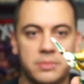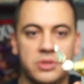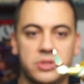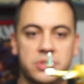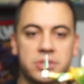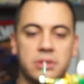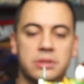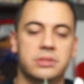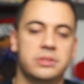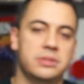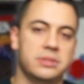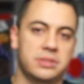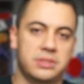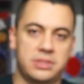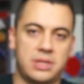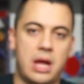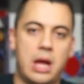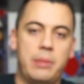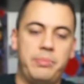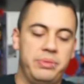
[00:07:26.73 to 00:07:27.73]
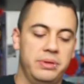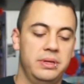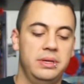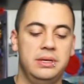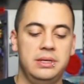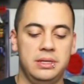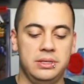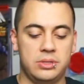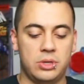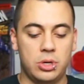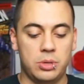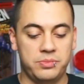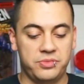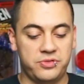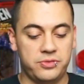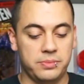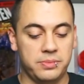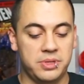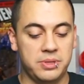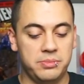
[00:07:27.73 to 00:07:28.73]
starts to stop his arms
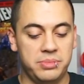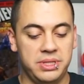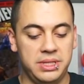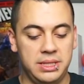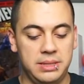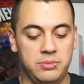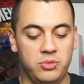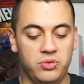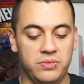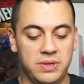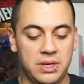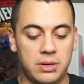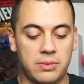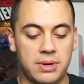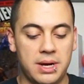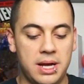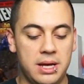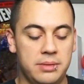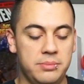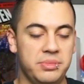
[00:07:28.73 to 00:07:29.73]
from completely moving around.